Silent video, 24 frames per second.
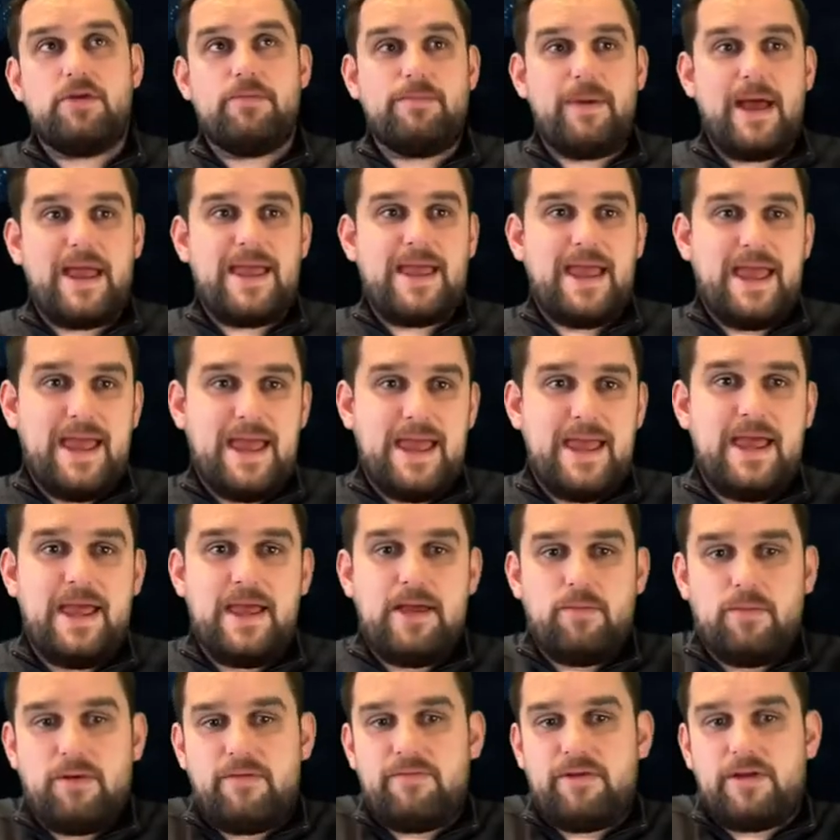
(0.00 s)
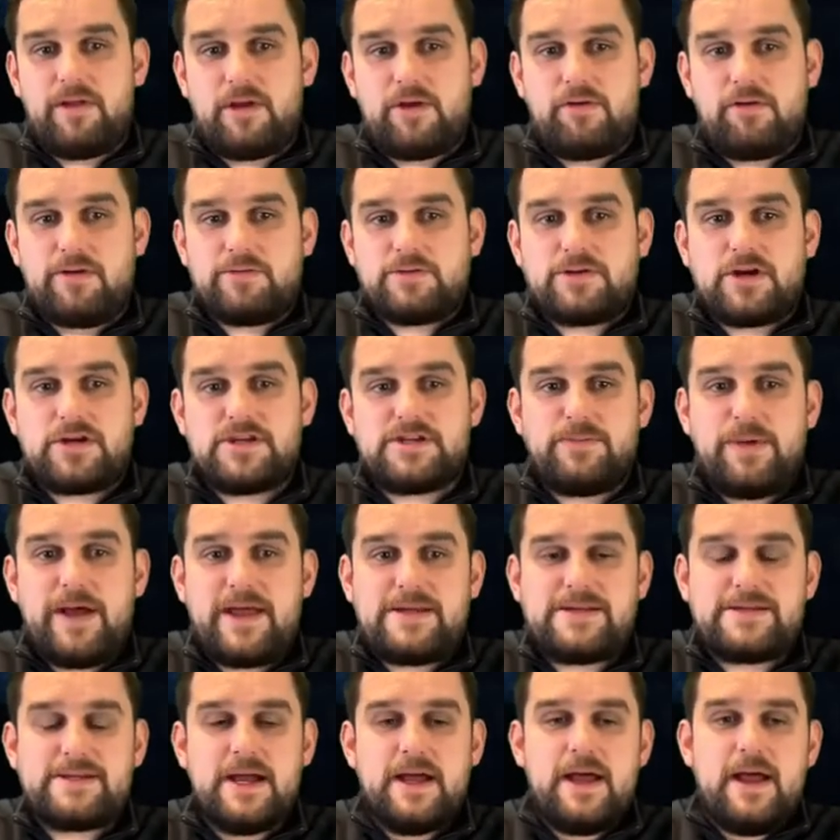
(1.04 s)
hear within the crypto
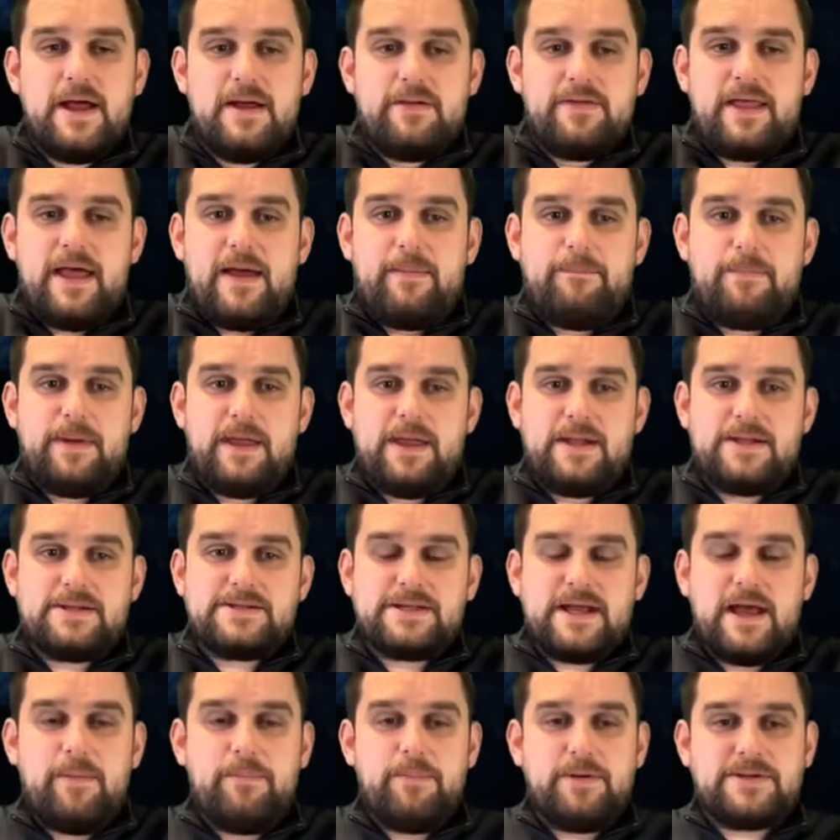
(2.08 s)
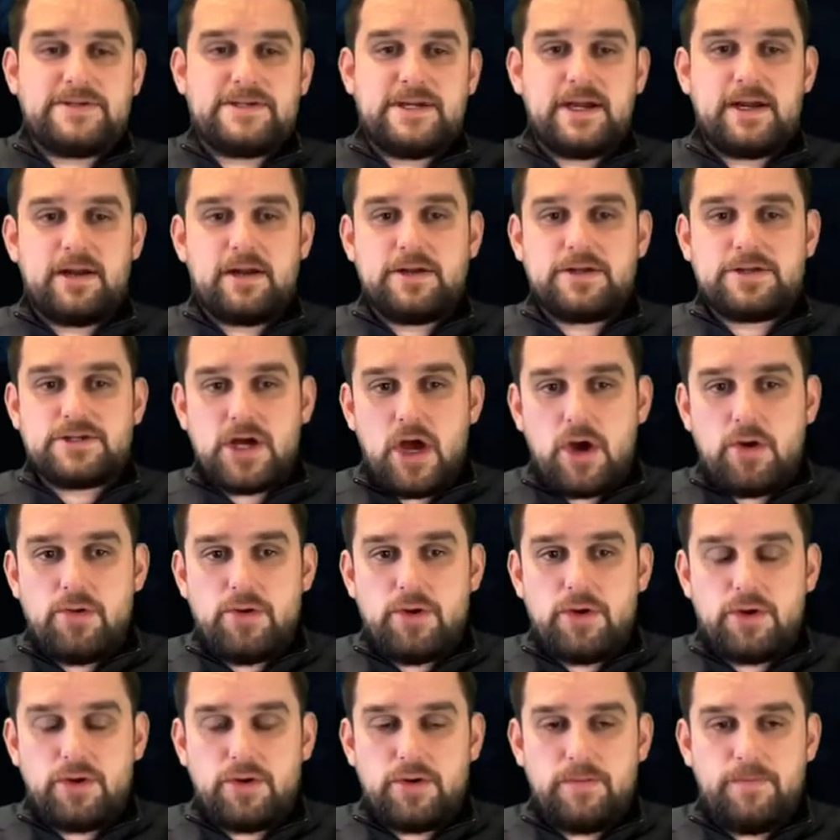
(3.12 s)
space. That means that a particular
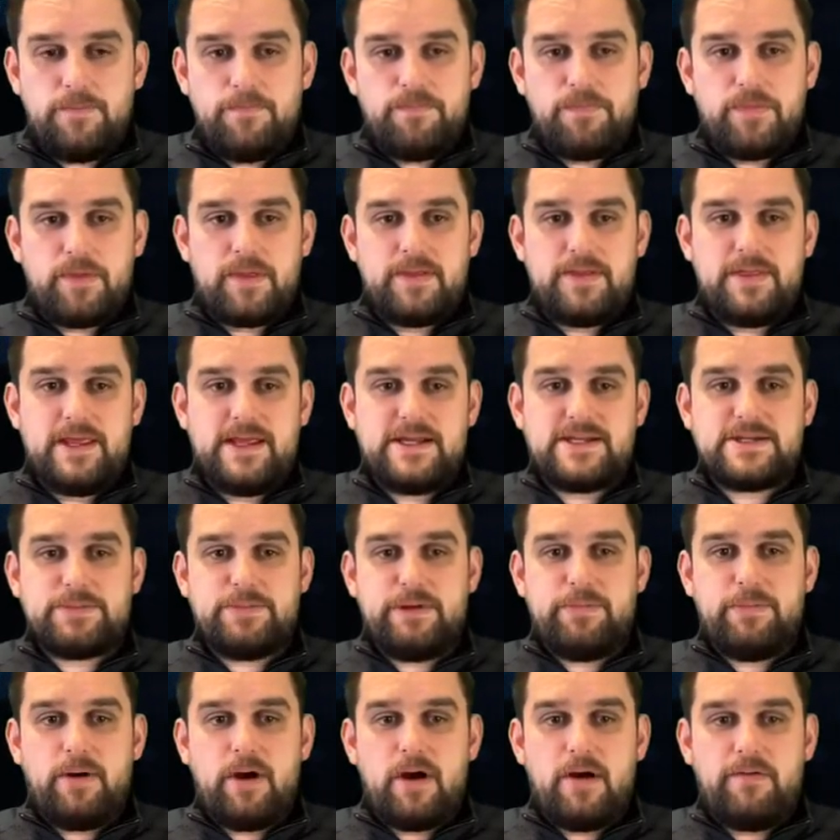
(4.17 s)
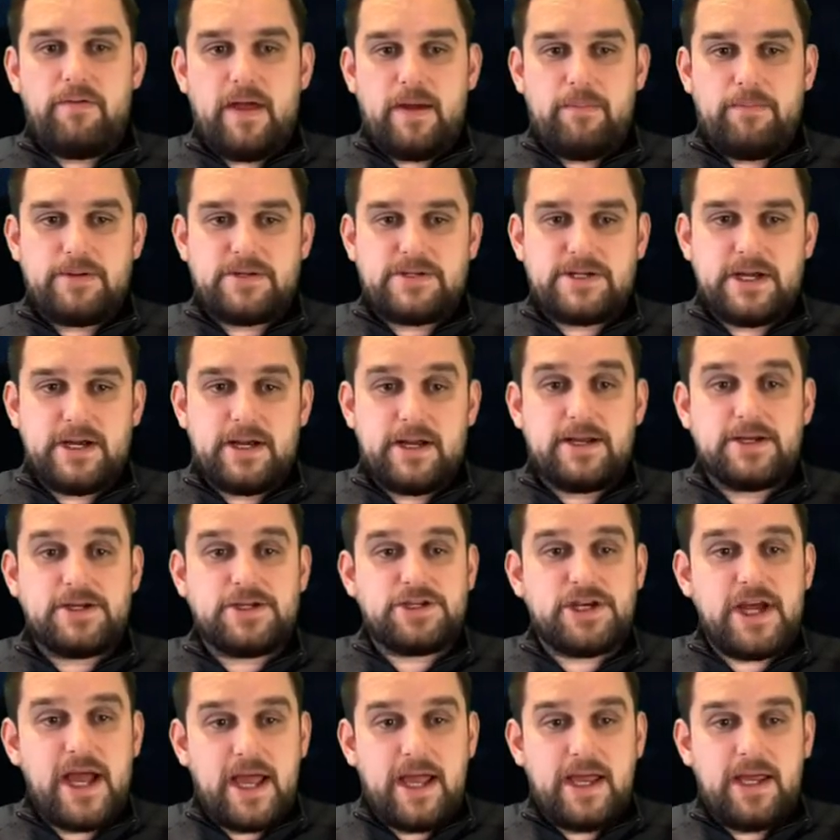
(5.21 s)
token needs to be part of that particular
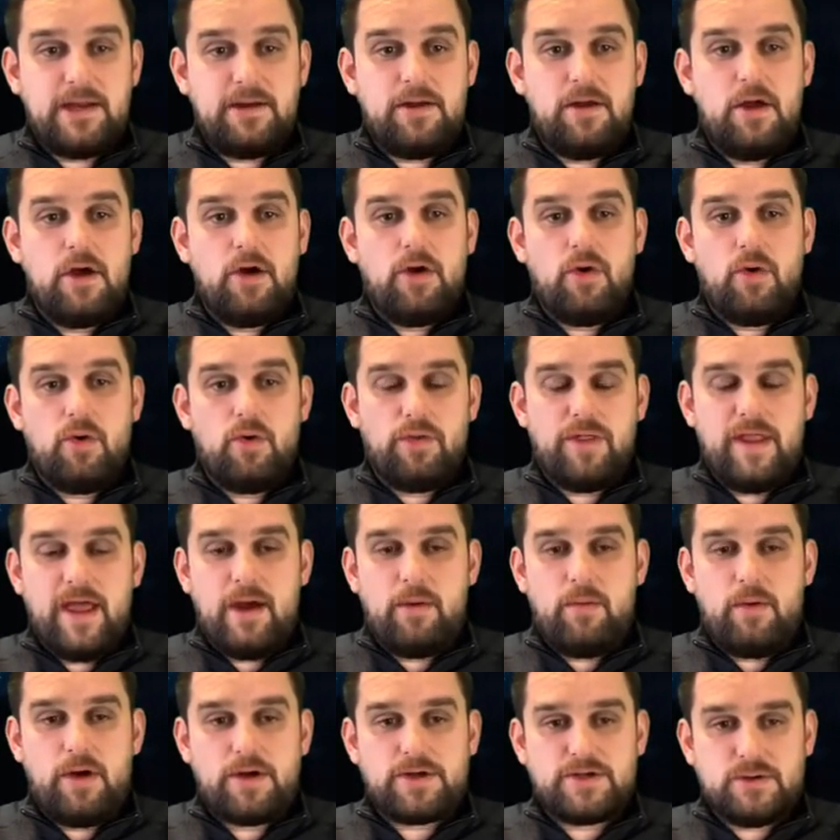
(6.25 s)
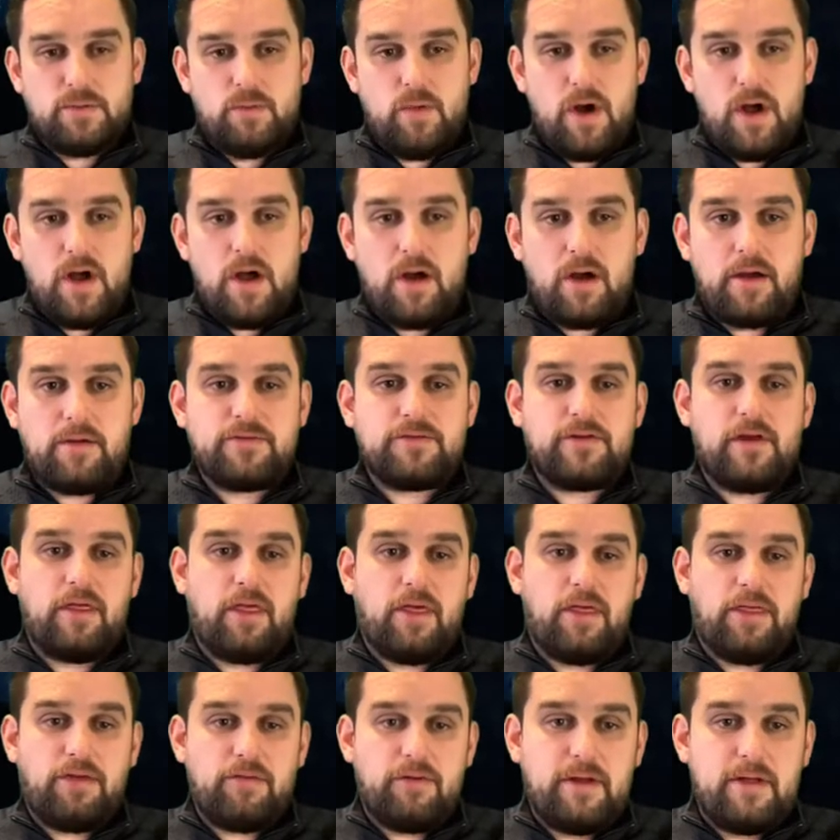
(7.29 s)
chain or network to work. So the
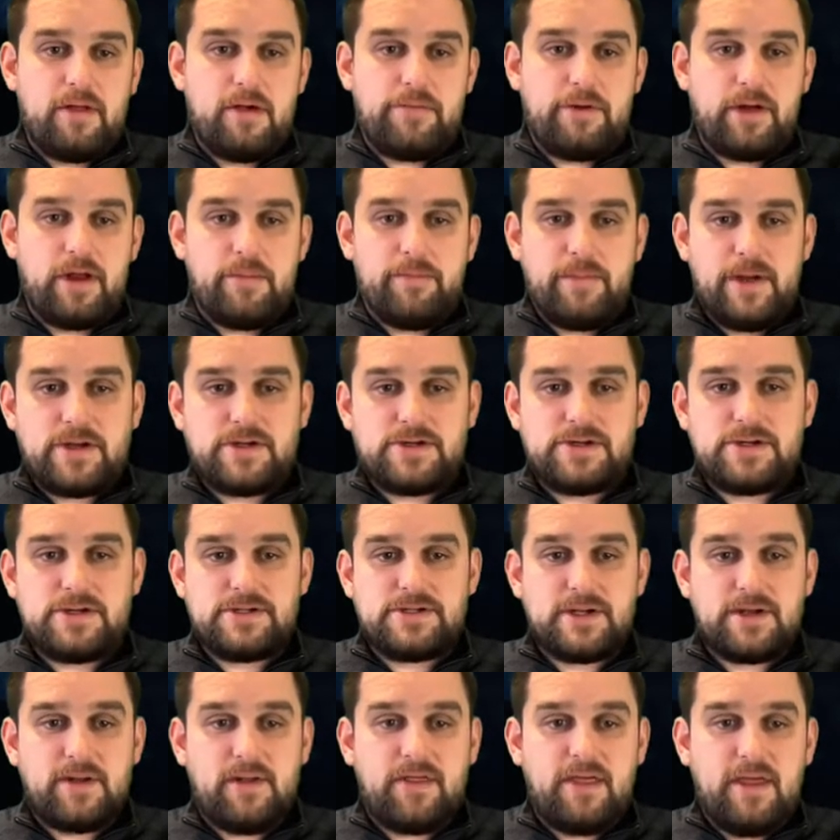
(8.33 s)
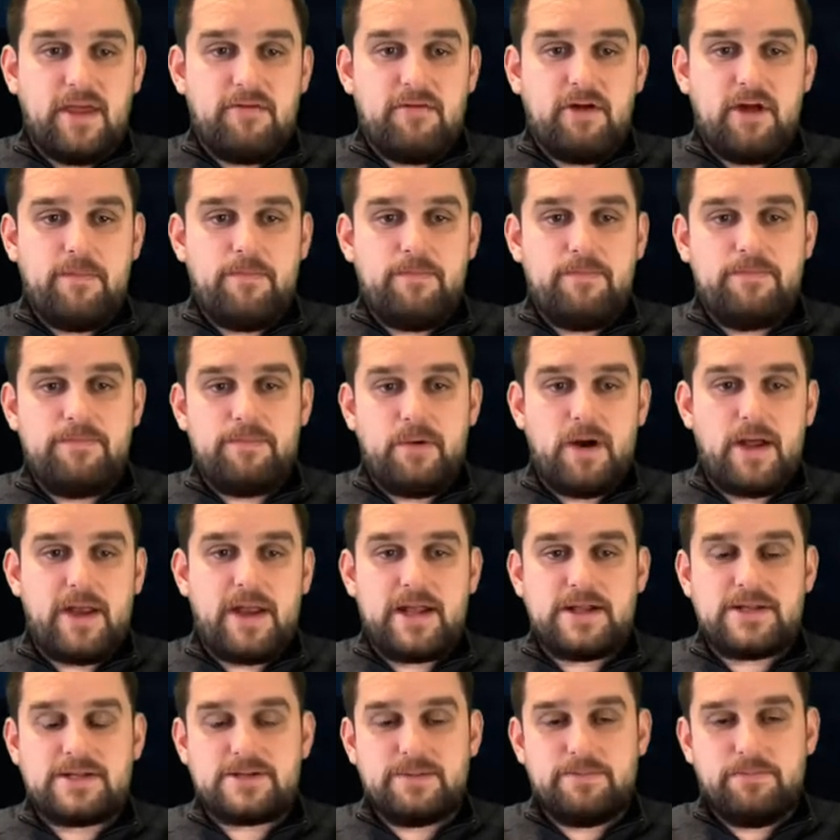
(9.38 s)
three that I'm going to mention is Ethereum,
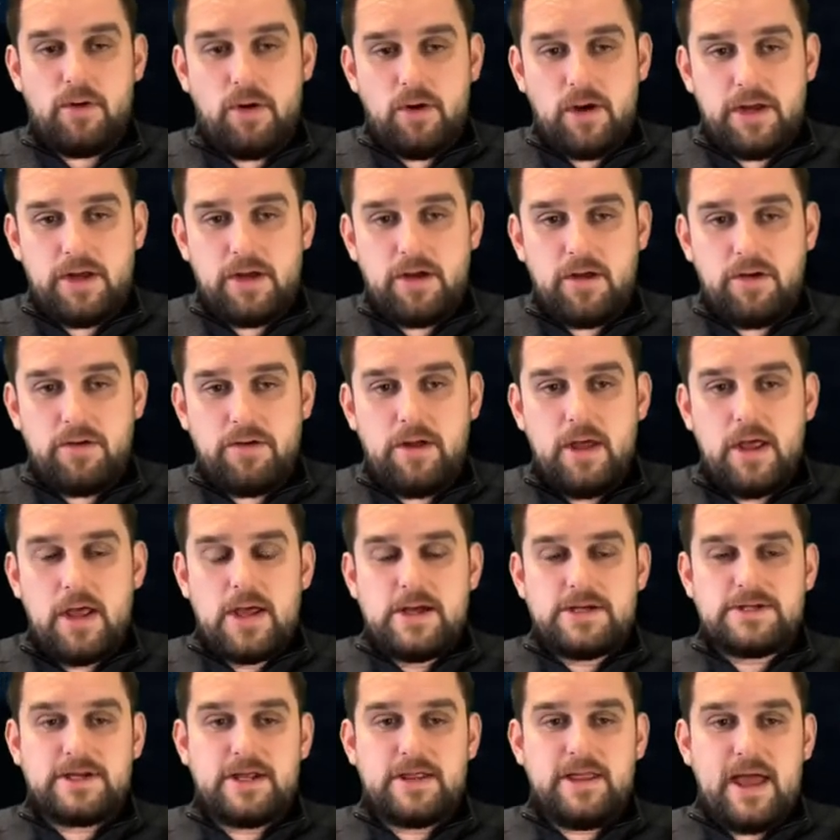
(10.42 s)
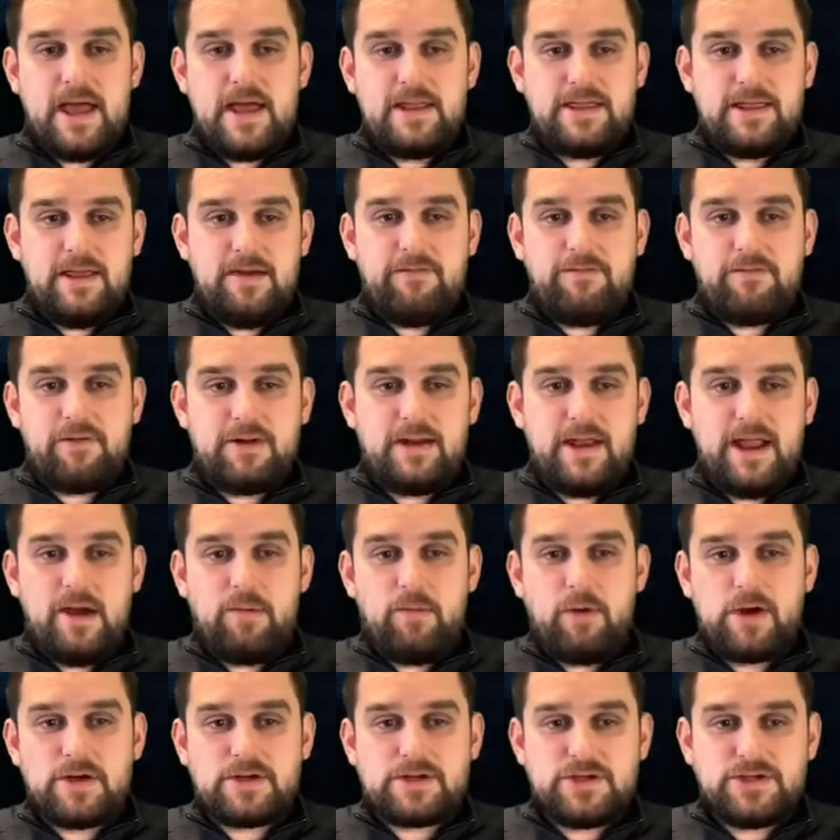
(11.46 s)
Binance and Polygon. So they're different
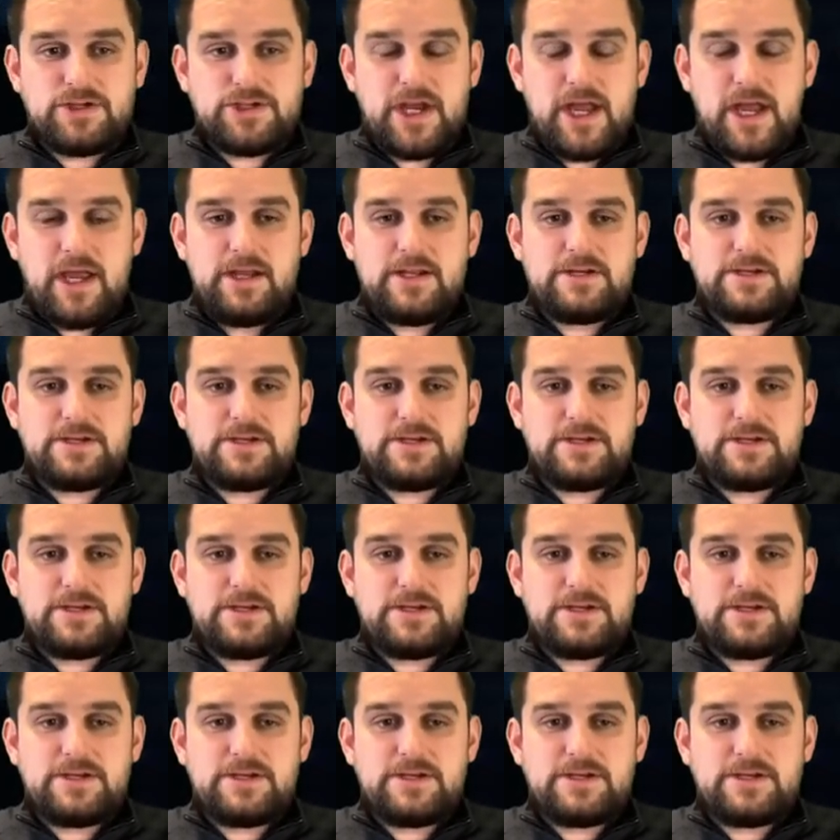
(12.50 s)
networks and chains,